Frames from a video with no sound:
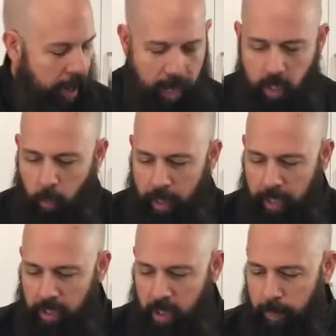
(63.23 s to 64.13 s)
and you wanna
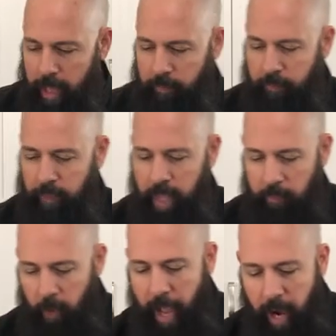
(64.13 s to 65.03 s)
get some of that
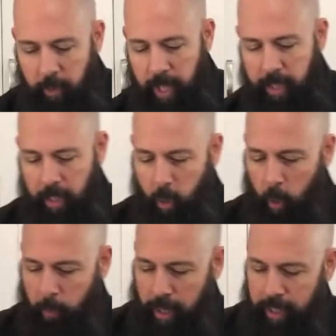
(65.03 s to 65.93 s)
flavor out and
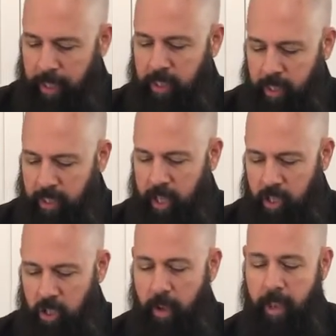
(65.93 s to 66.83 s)
incorporate it into the
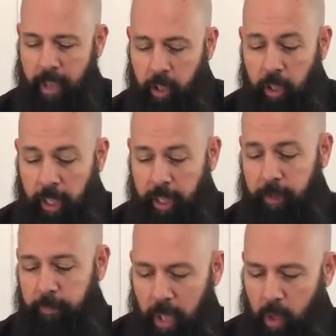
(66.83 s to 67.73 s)
dish. And cooking
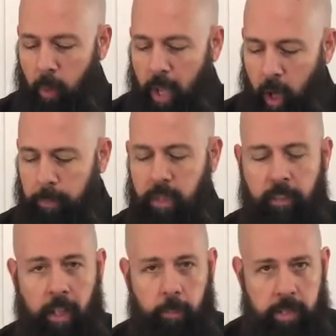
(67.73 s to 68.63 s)
it will help
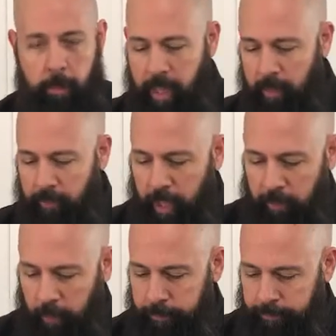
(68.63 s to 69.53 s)
develop some of that
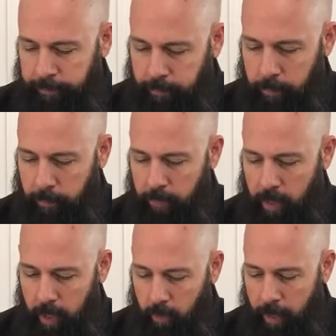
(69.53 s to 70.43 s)
flavor.
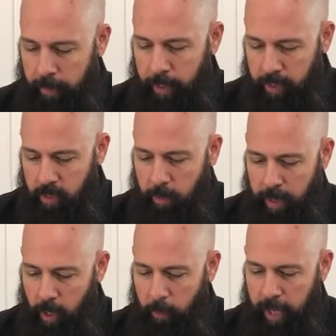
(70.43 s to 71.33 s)
All right, that's
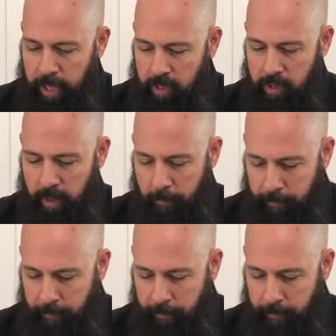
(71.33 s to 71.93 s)
tomato paste.